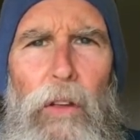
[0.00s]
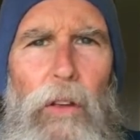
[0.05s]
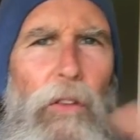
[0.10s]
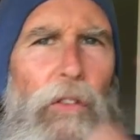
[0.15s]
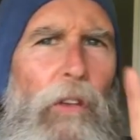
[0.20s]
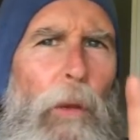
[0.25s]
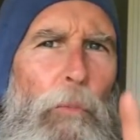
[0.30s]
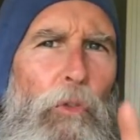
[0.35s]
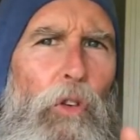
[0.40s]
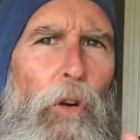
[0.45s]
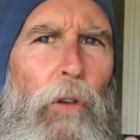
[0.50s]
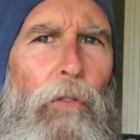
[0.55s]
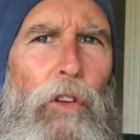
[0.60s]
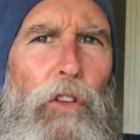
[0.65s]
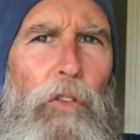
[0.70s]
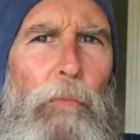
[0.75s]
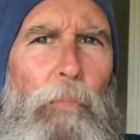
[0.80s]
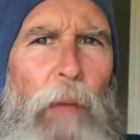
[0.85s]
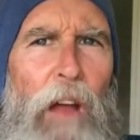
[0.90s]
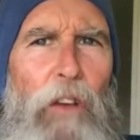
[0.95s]
it's some sort of a
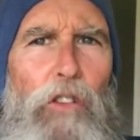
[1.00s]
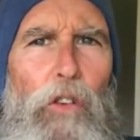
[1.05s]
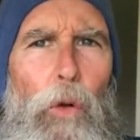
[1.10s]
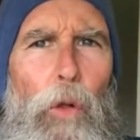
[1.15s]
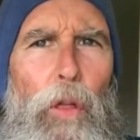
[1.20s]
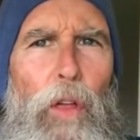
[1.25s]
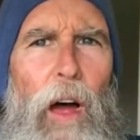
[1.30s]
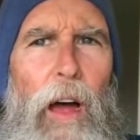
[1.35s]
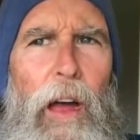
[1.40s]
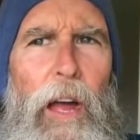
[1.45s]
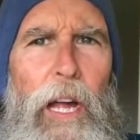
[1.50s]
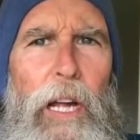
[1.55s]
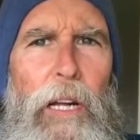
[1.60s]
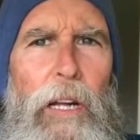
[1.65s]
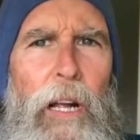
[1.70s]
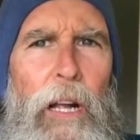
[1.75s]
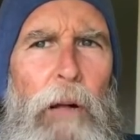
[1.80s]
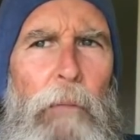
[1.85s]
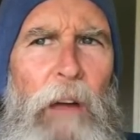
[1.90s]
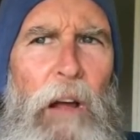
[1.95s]
special
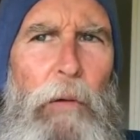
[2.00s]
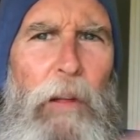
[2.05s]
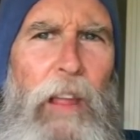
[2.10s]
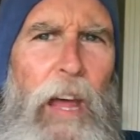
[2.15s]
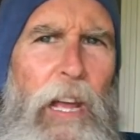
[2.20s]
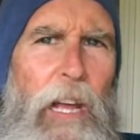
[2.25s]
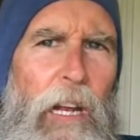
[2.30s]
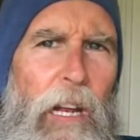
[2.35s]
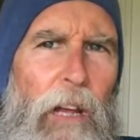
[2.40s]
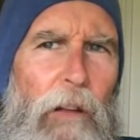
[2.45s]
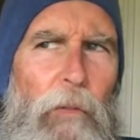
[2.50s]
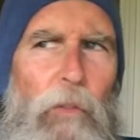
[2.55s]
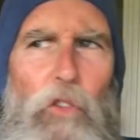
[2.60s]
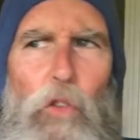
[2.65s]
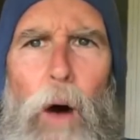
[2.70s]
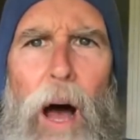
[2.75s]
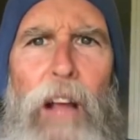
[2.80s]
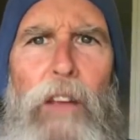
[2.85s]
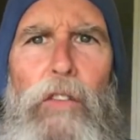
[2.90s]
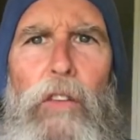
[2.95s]
thing. Maybe they eat it
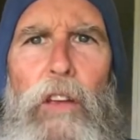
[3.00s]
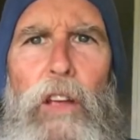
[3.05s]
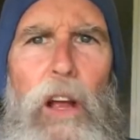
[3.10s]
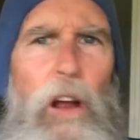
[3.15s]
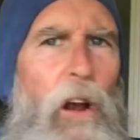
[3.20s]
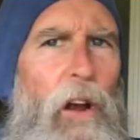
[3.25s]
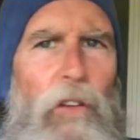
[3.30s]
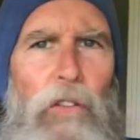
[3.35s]
twice a year